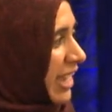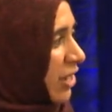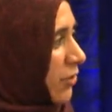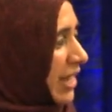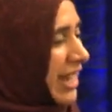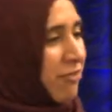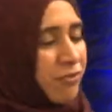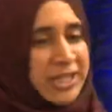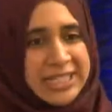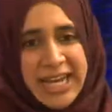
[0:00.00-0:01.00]
now, and
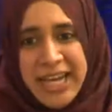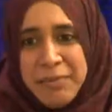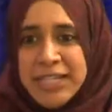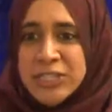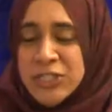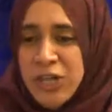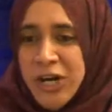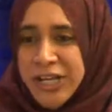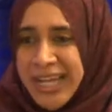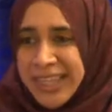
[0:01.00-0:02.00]
every time I
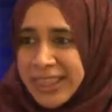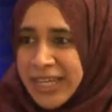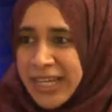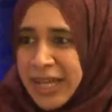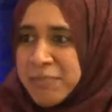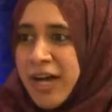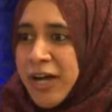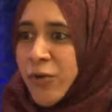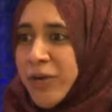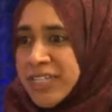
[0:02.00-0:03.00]
start, I think I'm
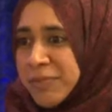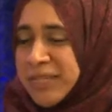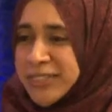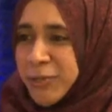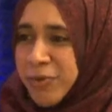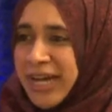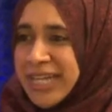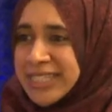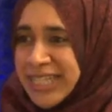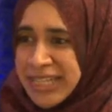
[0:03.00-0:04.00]
not going to be
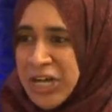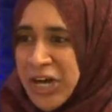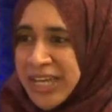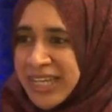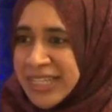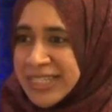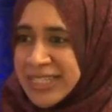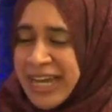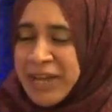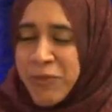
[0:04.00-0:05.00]
surprised at the audience,
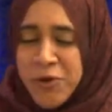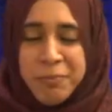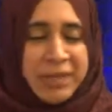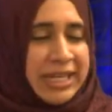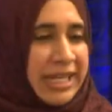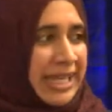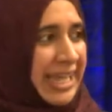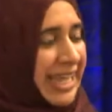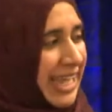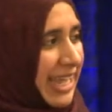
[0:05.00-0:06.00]
that I won't be
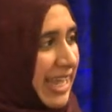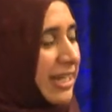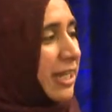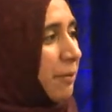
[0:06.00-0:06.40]
in